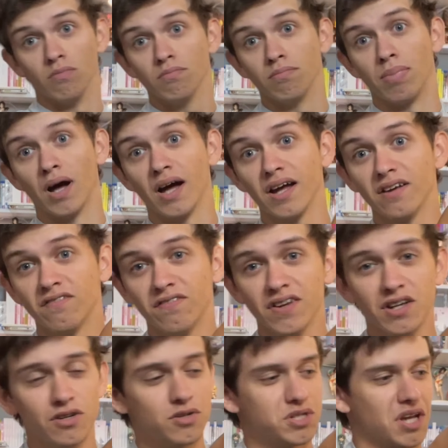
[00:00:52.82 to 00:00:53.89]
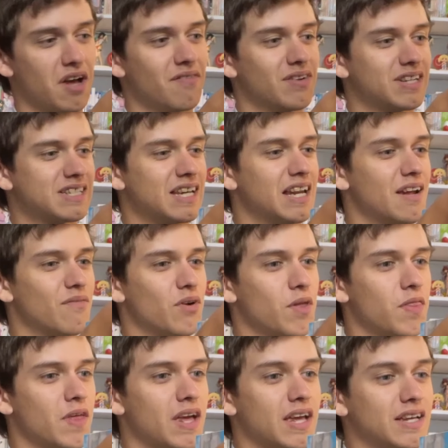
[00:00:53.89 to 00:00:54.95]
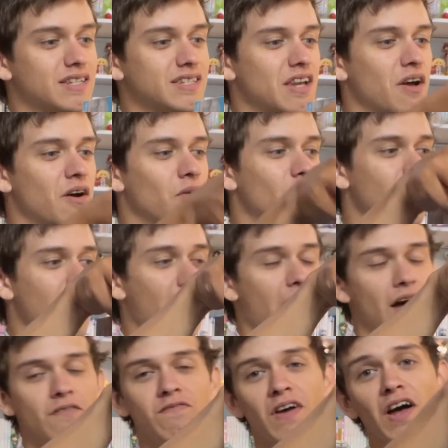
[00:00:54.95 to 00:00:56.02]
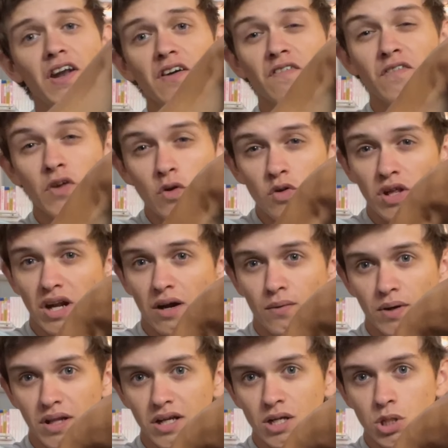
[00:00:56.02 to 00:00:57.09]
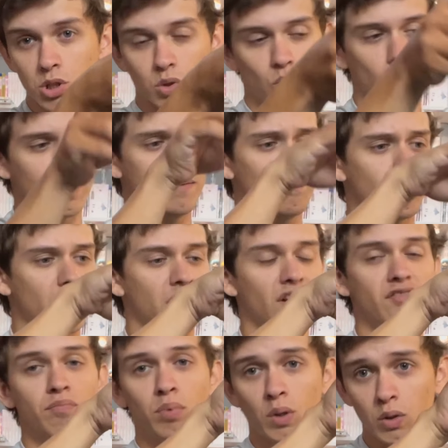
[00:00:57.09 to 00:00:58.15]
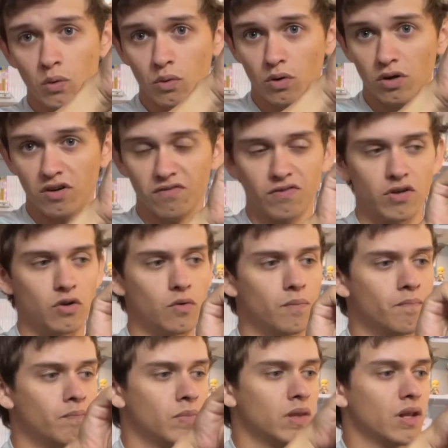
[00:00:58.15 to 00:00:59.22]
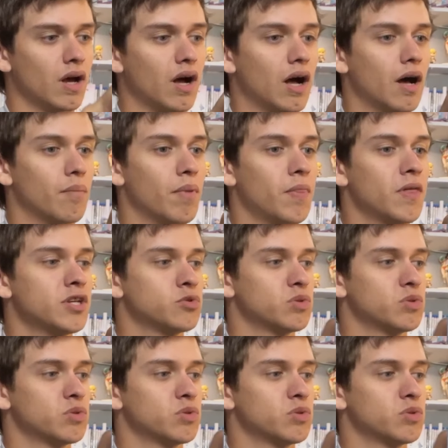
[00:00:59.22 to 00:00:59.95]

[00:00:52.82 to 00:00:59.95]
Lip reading: buying figures of it and everything. So I found a few that I really enjoy, and I've pre-ordered a few. But this